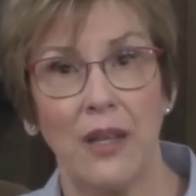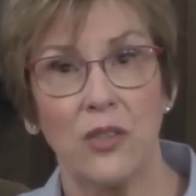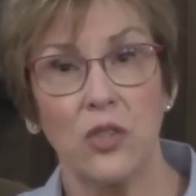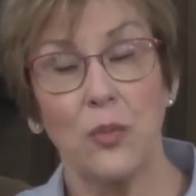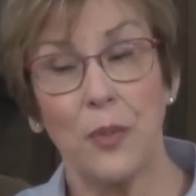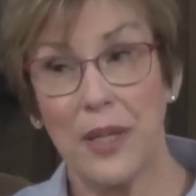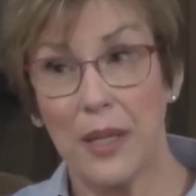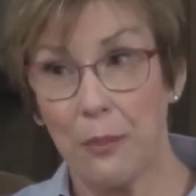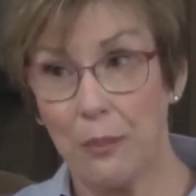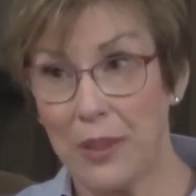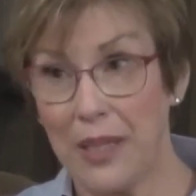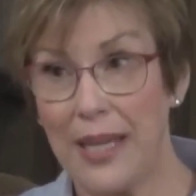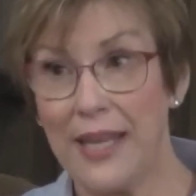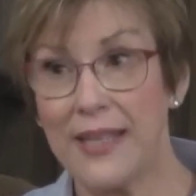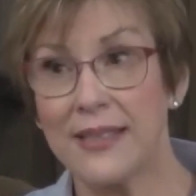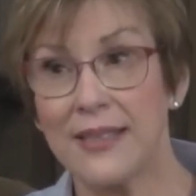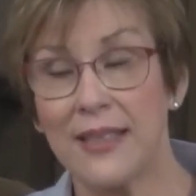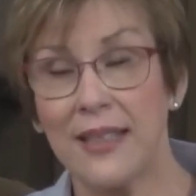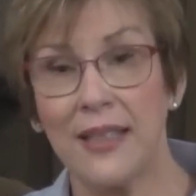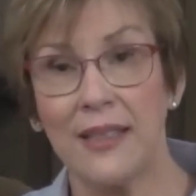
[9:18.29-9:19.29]
to be a
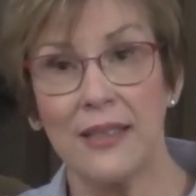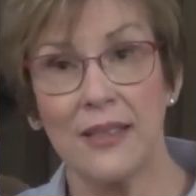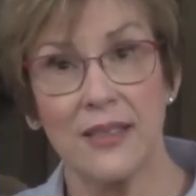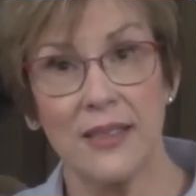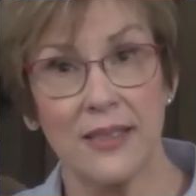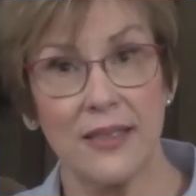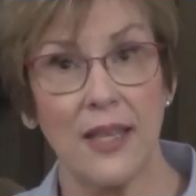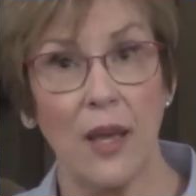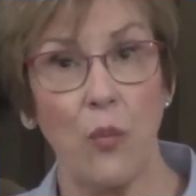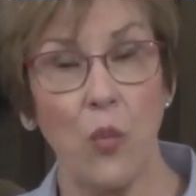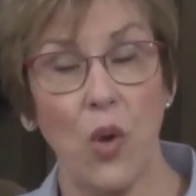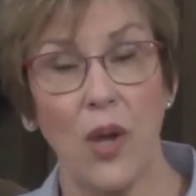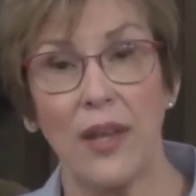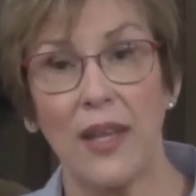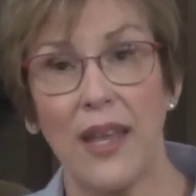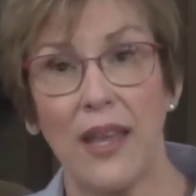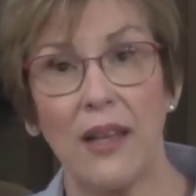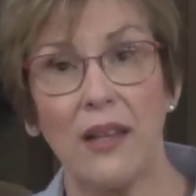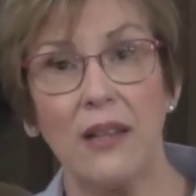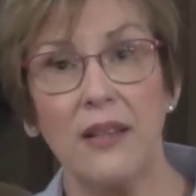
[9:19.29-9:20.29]
blessing to someone
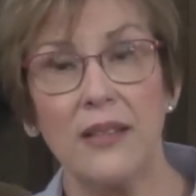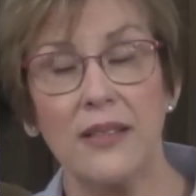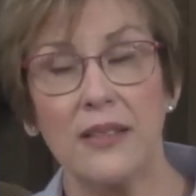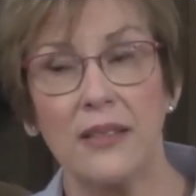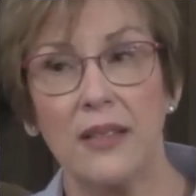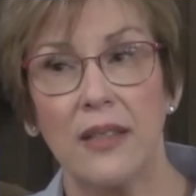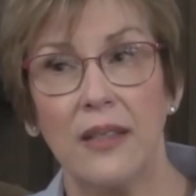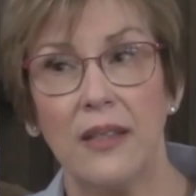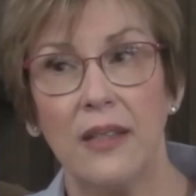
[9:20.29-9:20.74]
else,